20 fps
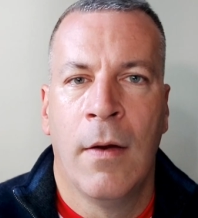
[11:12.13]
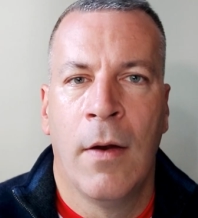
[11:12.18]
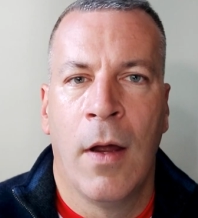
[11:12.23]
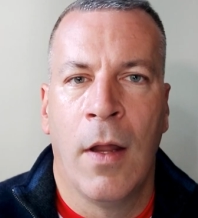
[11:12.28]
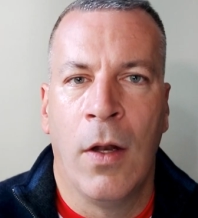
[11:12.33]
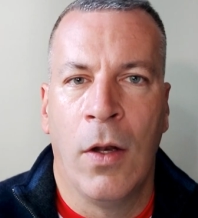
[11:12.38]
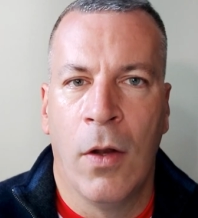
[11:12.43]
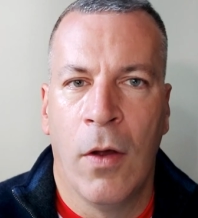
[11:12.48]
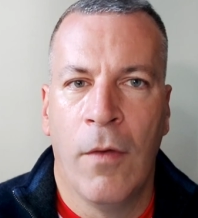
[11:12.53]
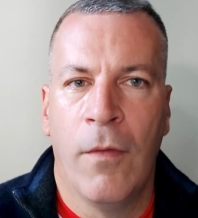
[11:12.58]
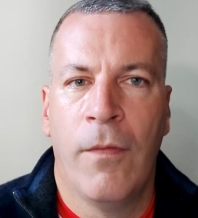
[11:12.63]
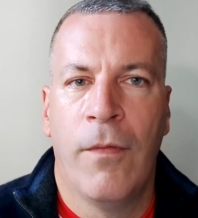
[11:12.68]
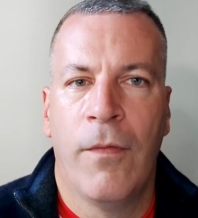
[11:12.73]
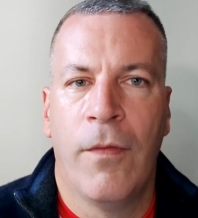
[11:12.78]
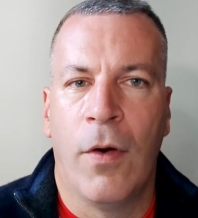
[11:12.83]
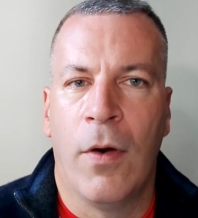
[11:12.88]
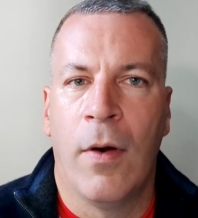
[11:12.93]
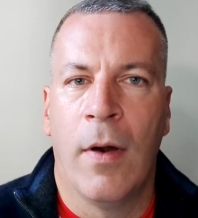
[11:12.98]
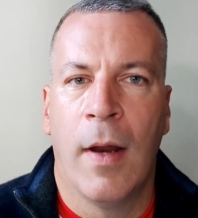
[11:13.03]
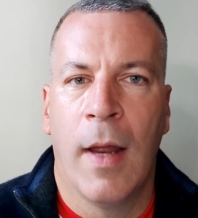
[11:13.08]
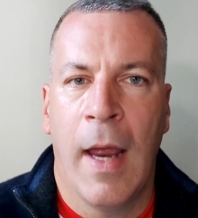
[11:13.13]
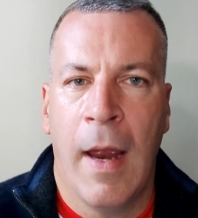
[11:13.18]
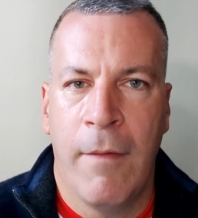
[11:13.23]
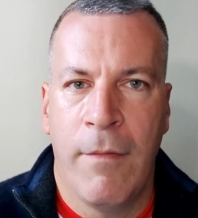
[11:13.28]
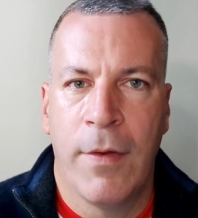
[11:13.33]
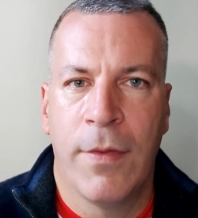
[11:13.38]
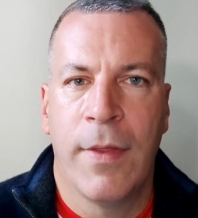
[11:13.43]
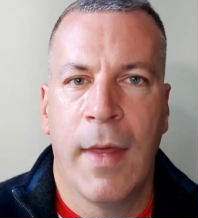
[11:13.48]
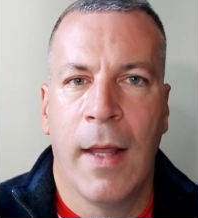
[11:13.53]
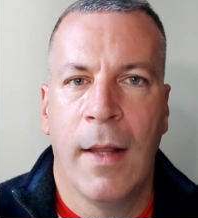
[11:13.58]
a love for
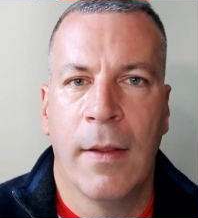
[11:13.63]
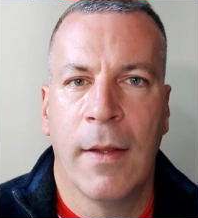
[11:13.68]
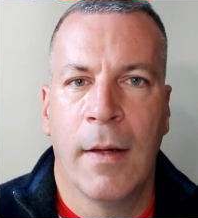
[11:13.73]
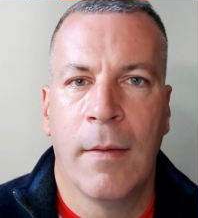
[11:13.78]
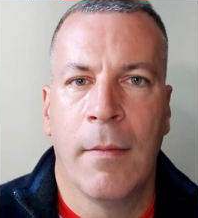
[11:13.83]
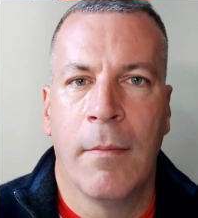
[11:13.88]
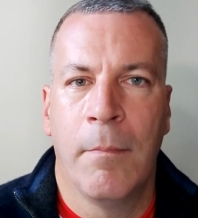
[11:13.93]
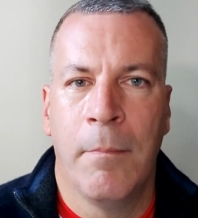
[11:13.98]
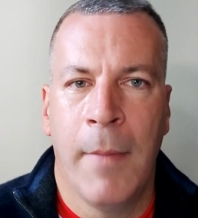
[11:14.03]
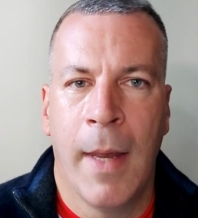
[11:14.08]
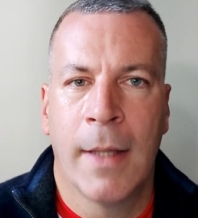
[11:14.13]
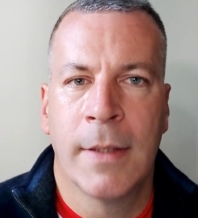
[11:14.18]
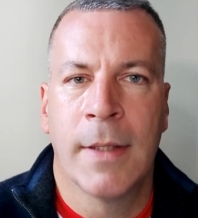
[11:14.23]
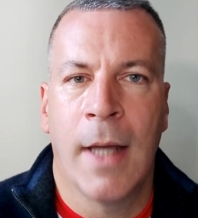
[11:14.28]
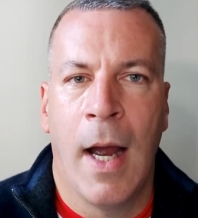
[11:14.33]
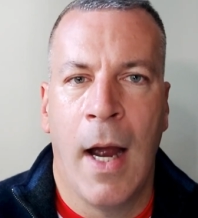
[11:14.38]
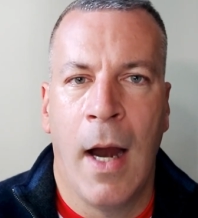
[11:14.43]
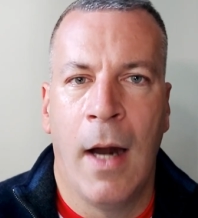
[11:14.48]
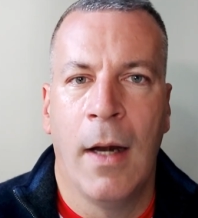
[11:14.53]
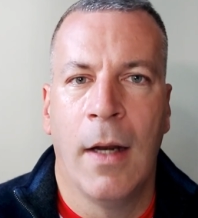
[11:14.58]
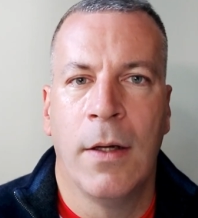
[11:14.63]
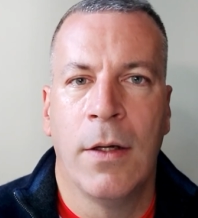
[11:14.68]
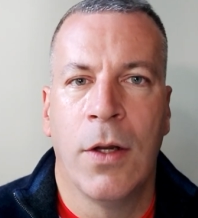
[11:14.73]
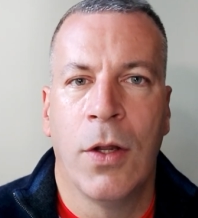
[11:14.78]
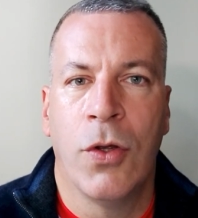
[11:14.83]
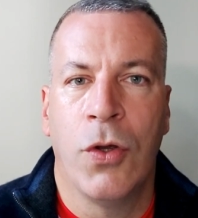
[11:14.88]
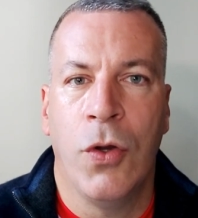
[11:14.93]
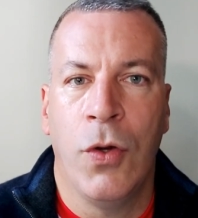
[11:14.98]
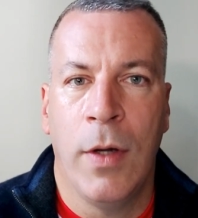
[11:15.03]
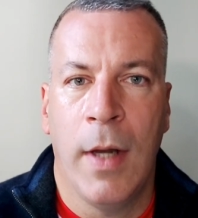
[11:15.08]
everything that makes Ireland
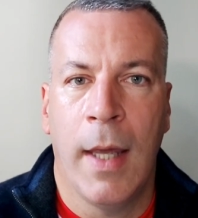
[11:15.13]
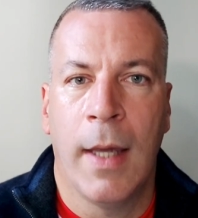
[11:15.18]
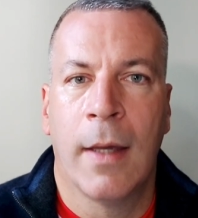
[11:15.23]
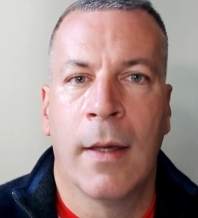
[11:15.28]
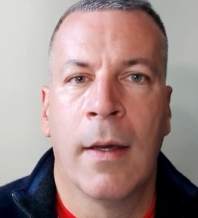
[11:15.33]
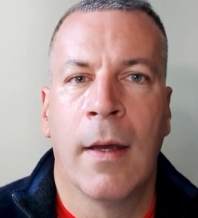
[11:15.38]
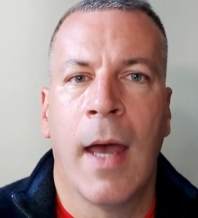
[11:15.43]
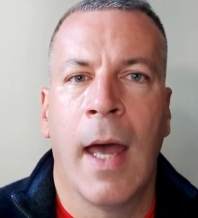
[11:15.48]
unique.